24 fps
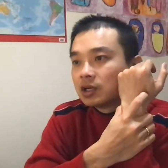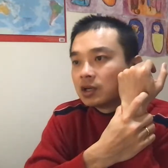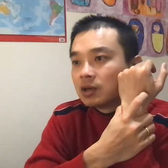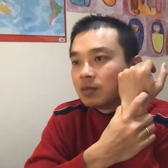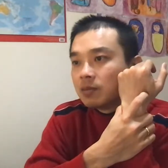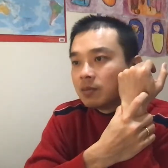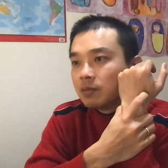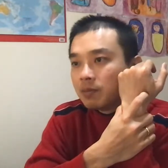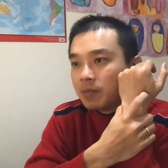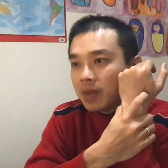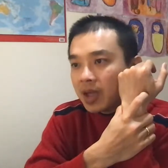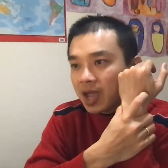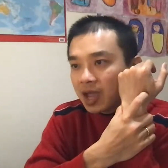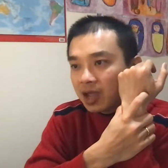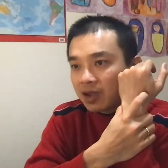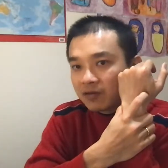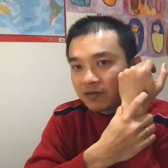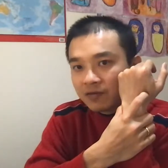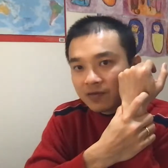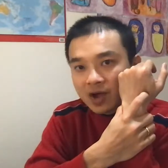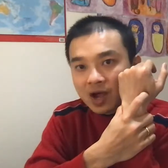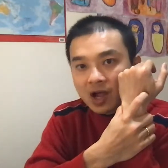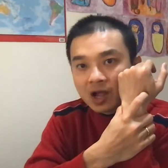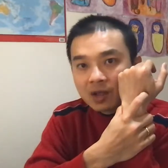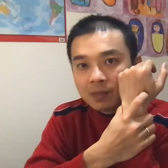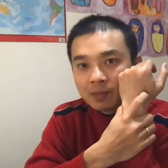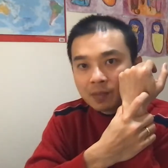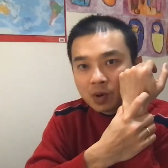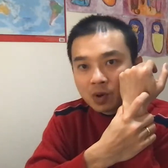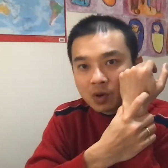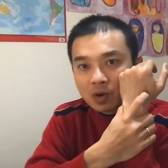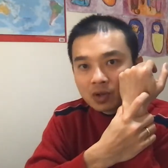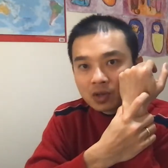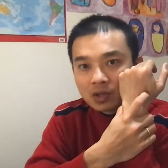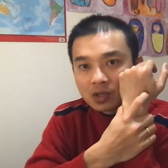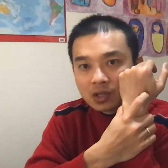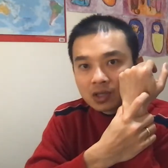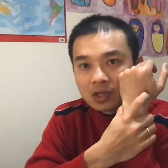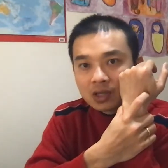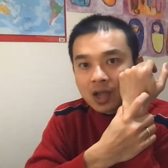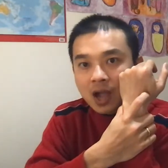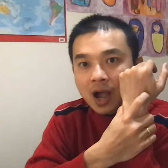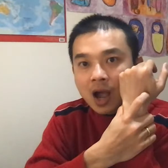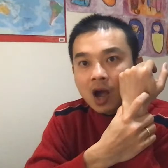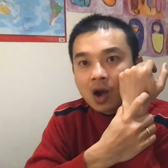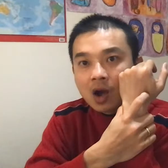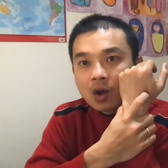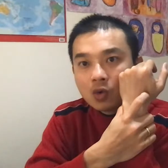back 5 point.
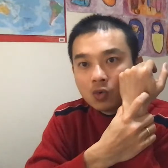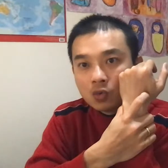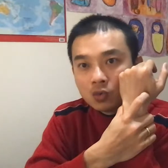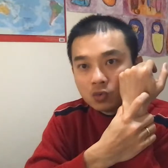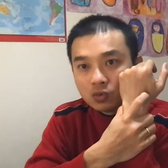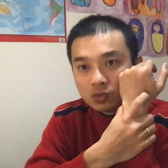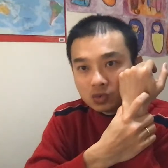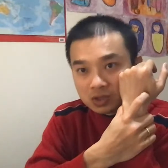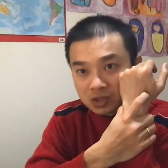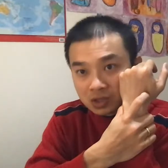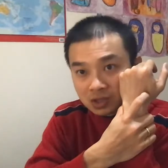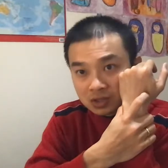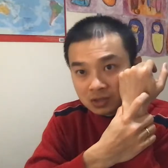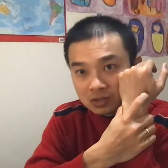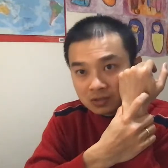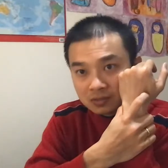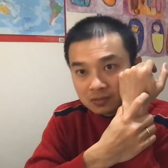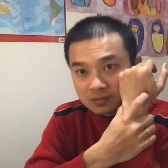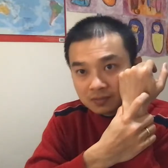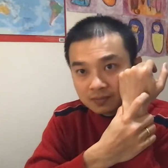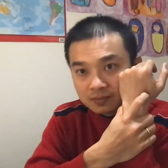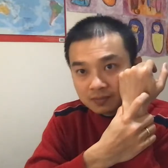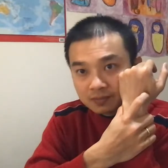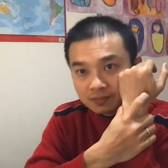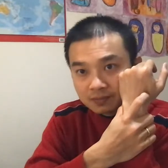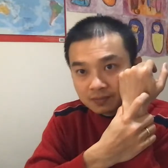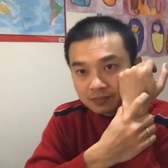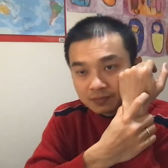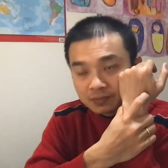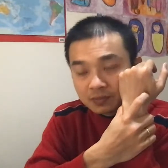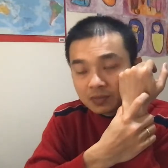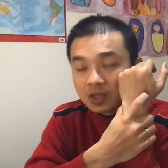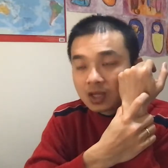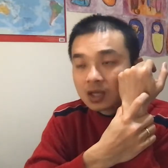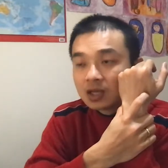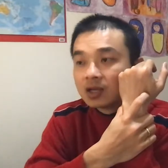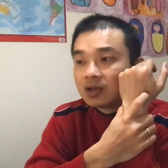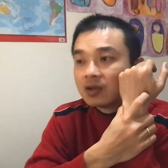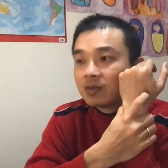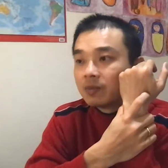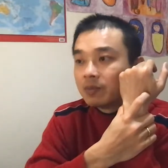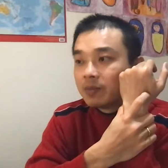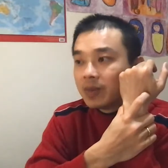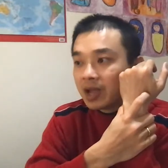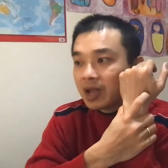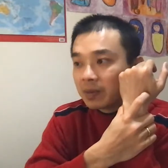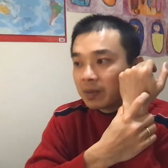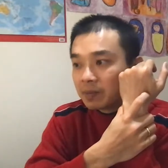Yao Wu Zhen.
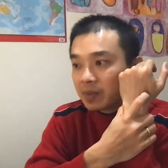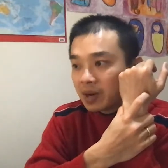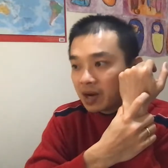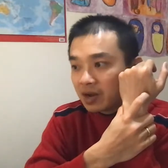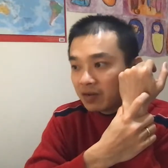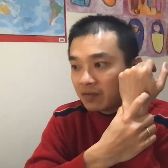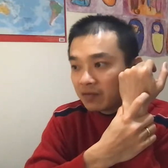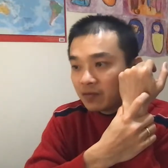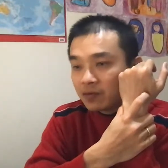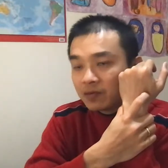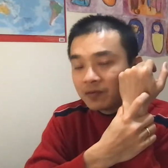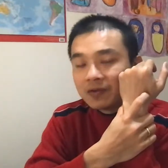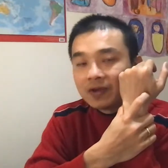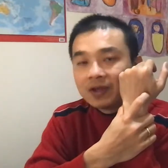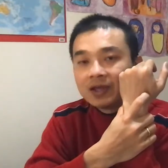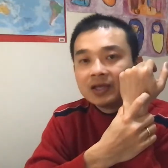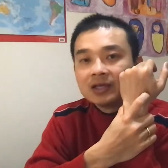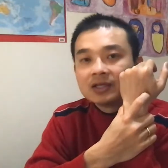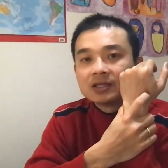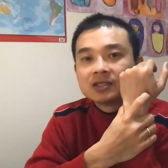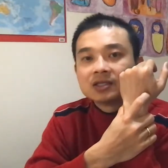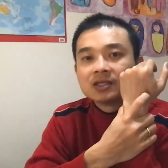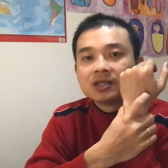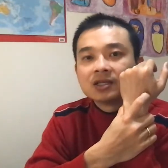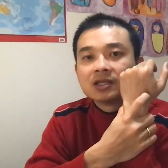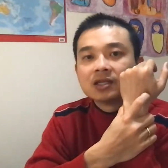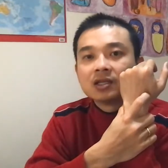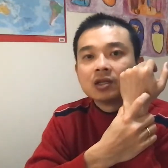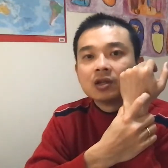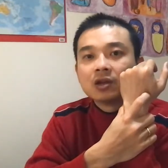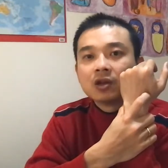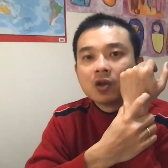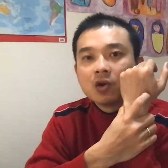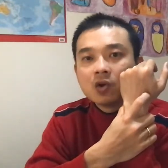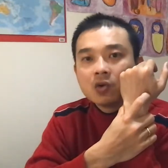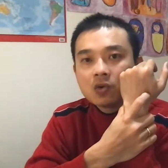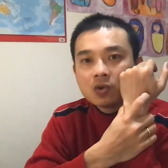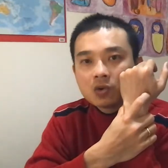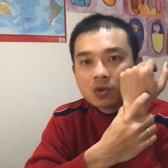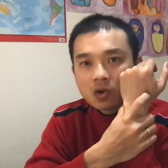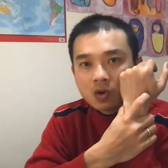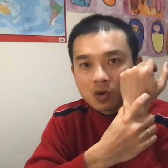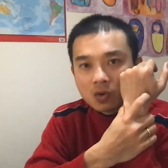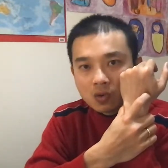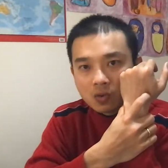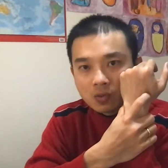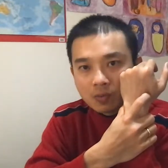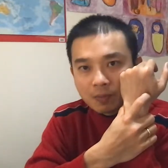Back 5 point is a
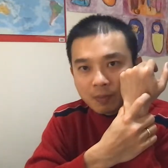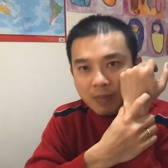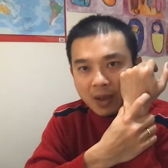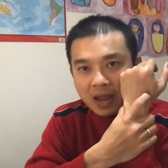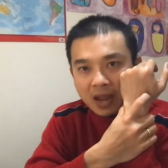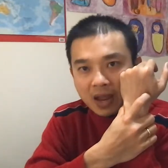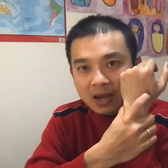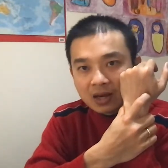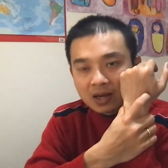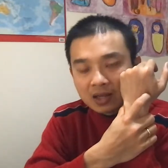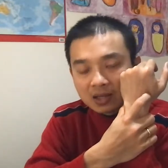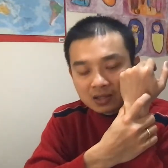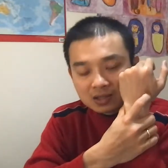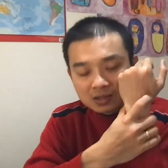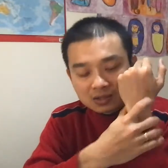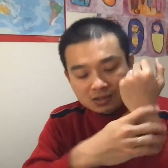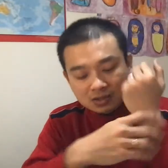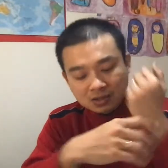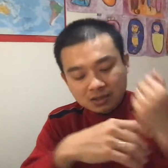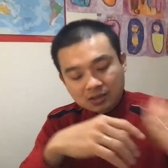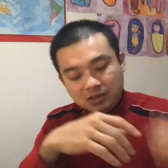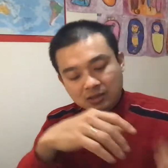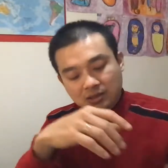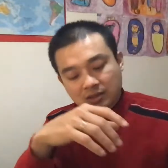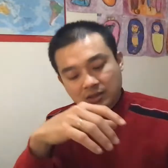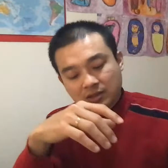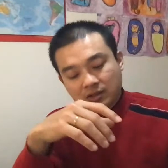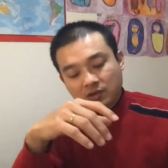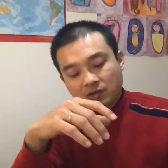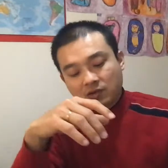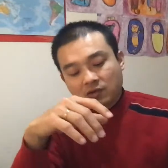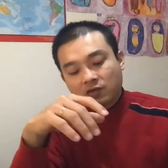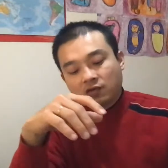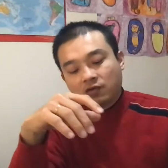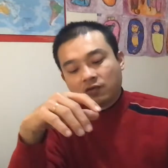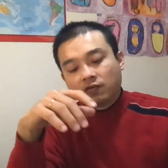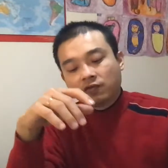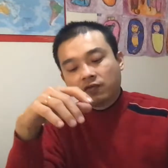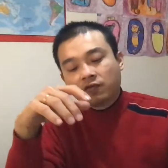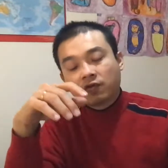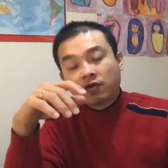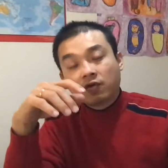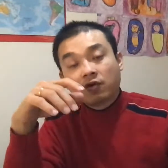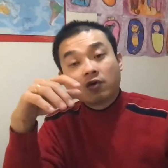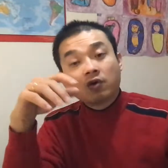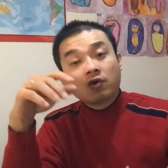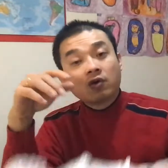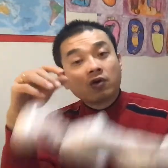local balance
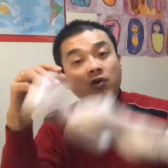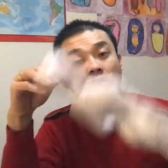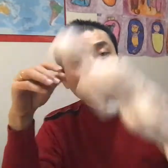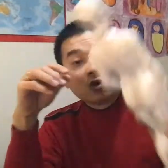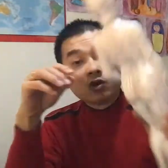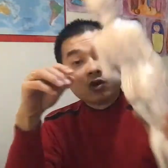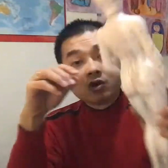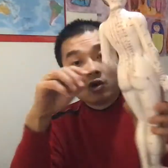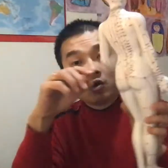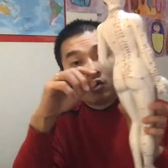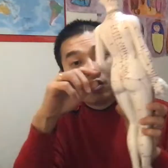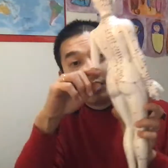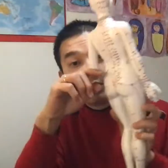for lower